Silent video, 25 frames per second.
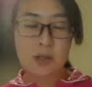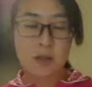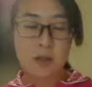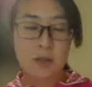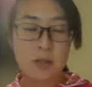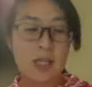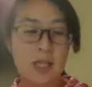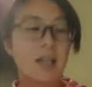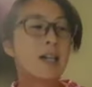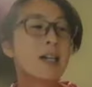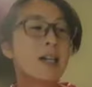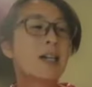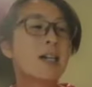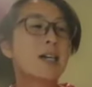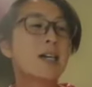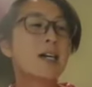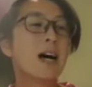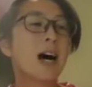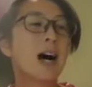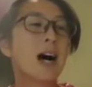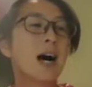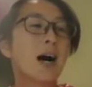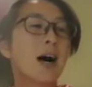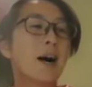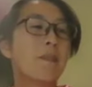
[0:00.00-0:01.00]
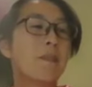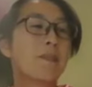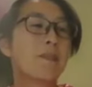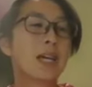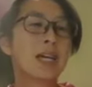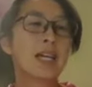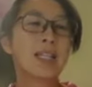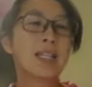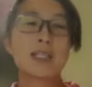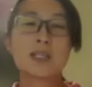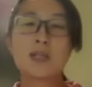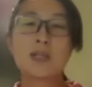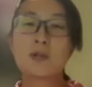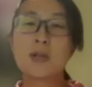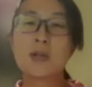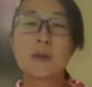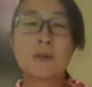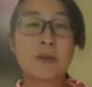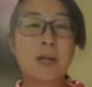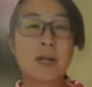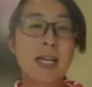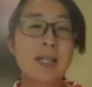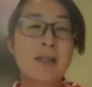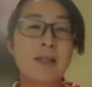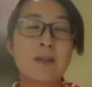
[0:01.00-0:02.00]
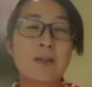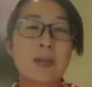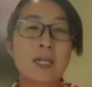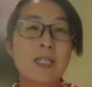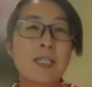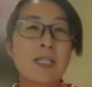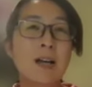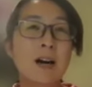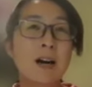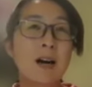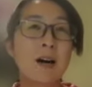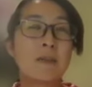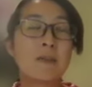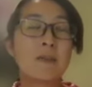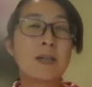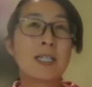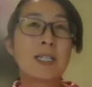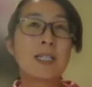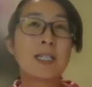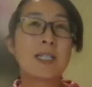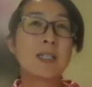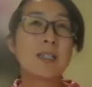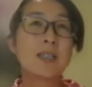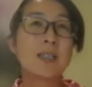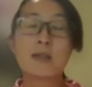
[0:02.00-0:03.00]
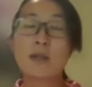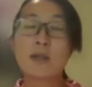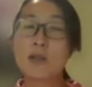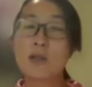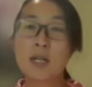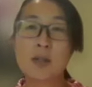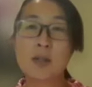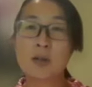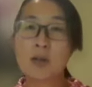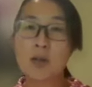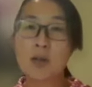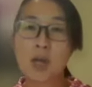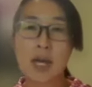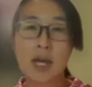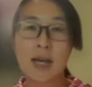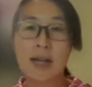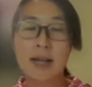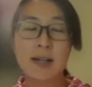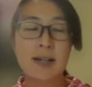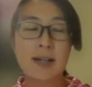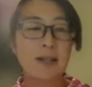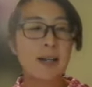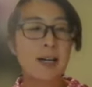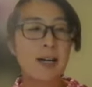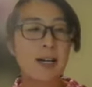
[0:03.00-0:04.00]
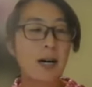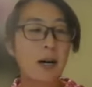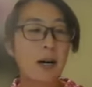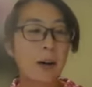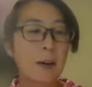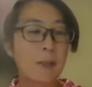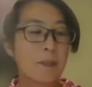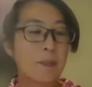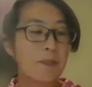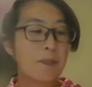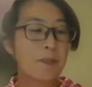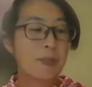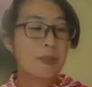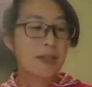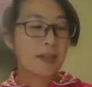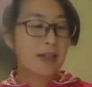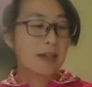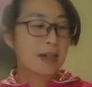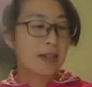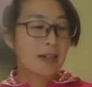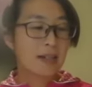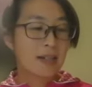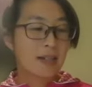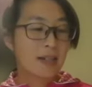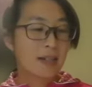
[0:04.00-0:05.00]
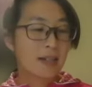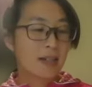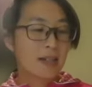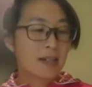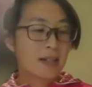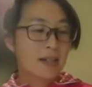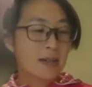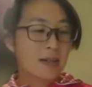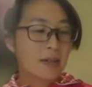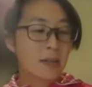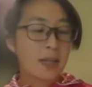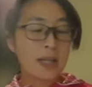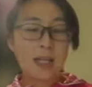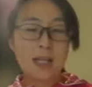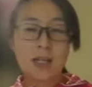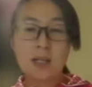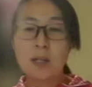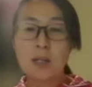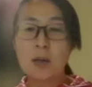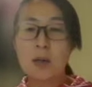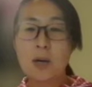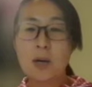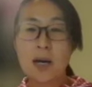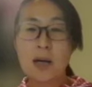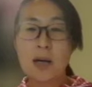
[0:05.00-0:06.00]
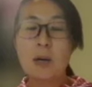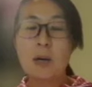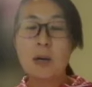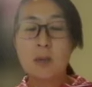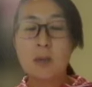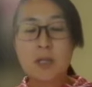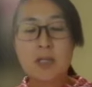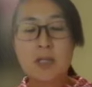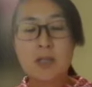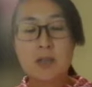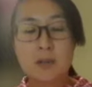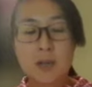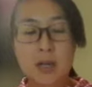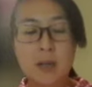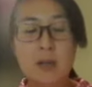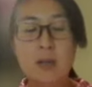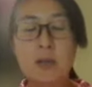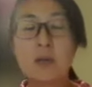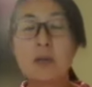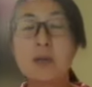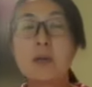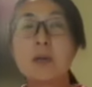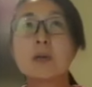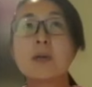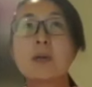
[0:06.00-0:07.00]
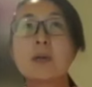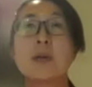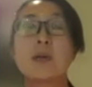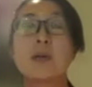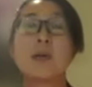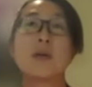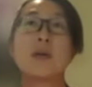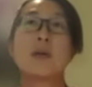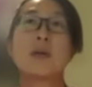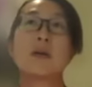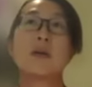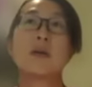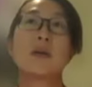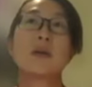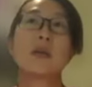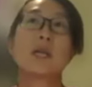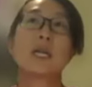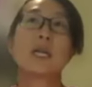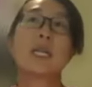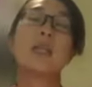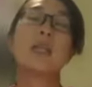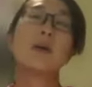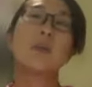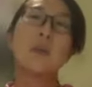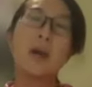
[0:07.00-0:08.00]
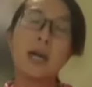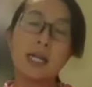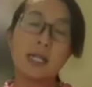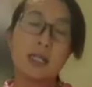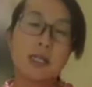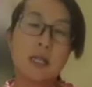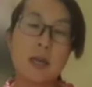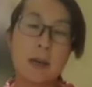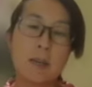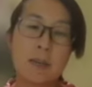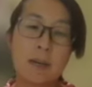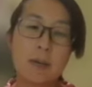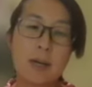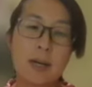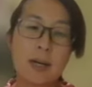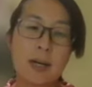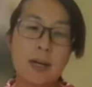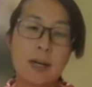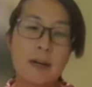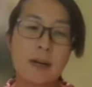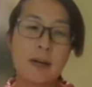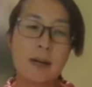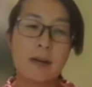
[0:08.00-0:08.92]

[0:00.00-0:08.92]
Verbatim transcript: to me. Um, I just reflect myself and just try to think. Um, but then you know I always try to, in a way, separate,